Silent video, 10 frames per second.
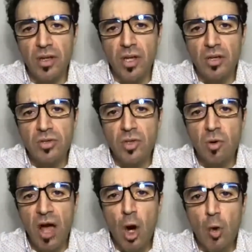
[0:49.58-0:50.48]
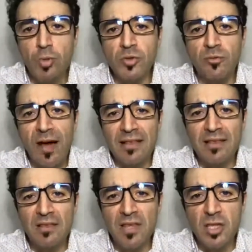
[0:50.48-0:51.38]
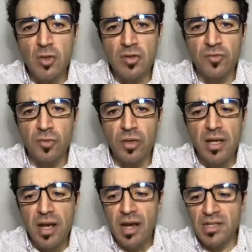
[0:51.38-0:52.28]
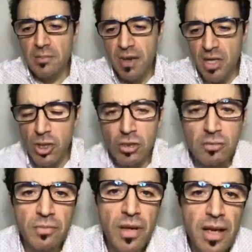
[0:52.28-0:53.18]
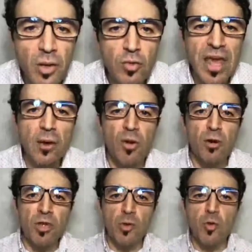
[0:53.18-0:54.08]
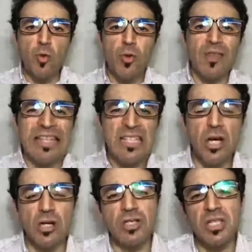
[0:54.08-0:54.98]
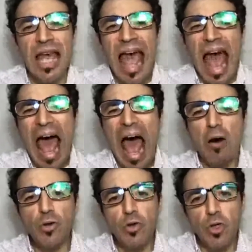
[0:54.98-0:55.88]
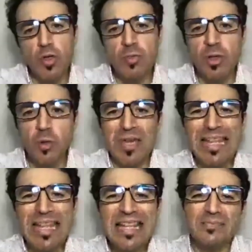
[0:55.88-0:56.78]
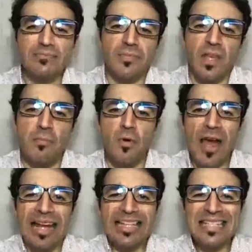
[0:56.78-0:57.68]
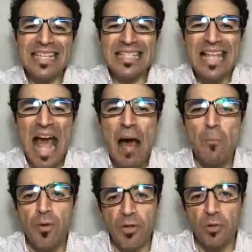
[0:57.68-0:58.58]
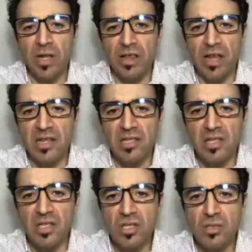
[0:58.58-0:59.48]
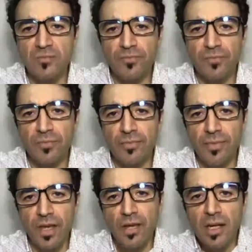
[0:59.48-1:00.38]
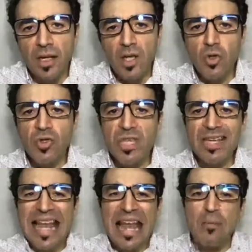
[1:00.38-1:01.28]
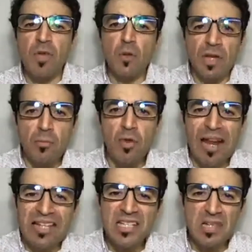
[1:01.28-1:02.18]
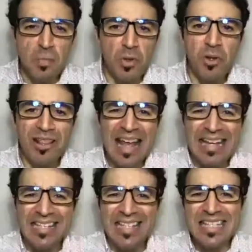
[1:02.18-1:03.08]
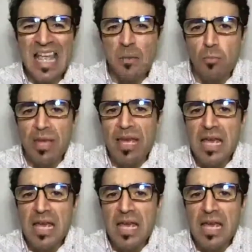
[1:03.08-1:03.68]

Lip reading: So I hope you find this useful. As I mentioned, today we're going to discuss how to choose between hemodialysis and peritoneal dialysis. Choosing between hemodialysis and peritoneal dialysis can be